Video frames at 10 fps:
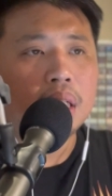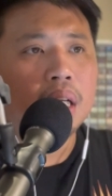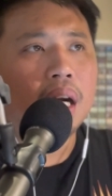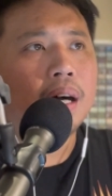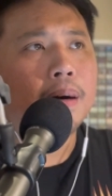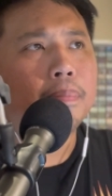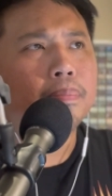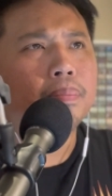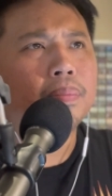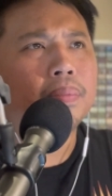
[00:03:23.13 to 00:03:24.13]

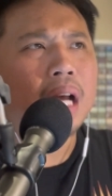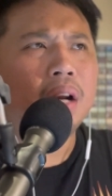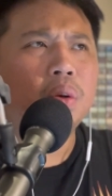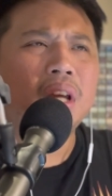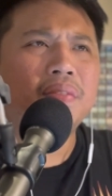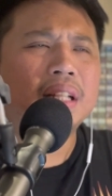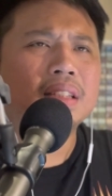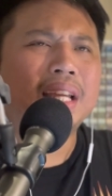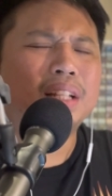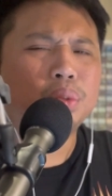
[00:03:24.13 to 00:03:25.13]
um, I don't know if it's like